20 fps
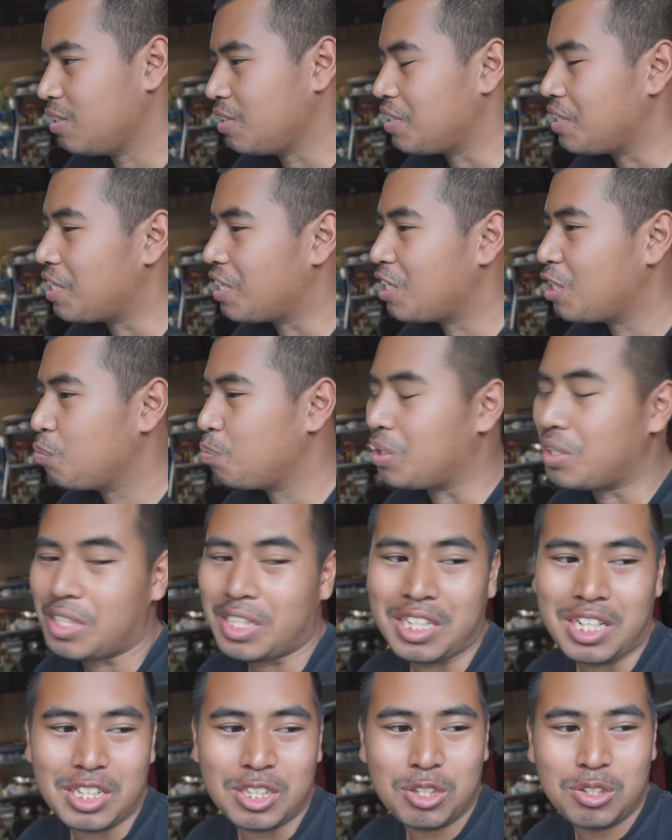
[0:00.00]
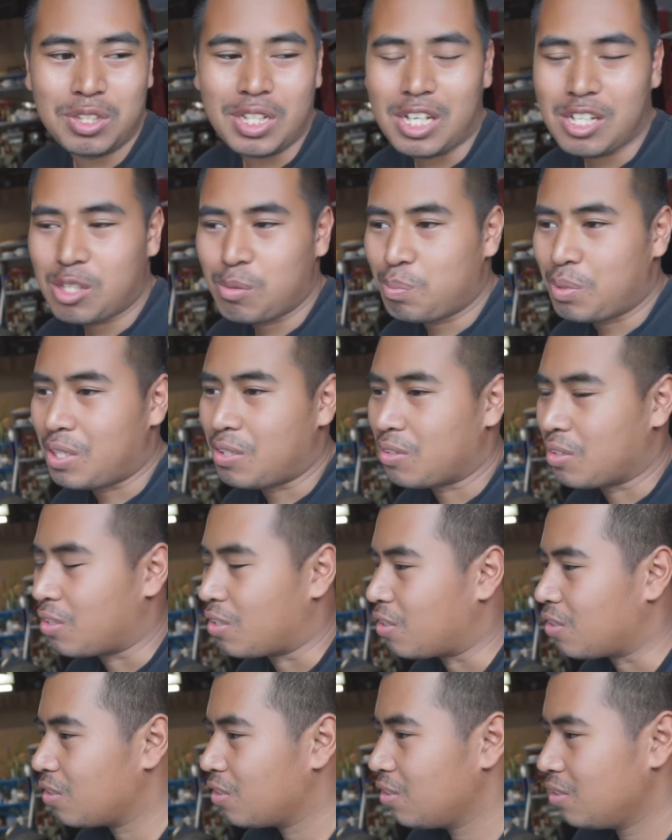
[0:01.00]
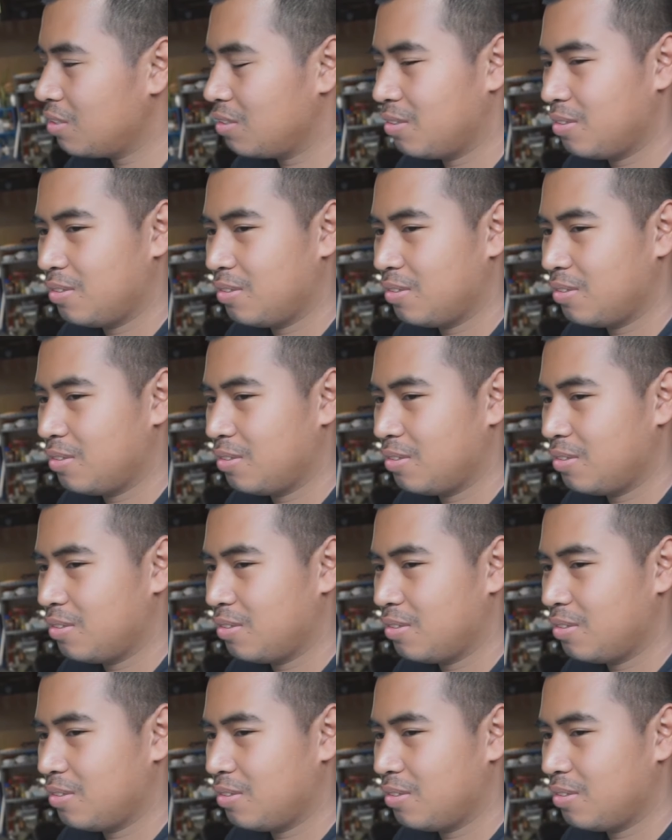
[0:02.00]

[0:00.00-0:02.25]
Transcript: Yeah, but in a 2,000 pound car,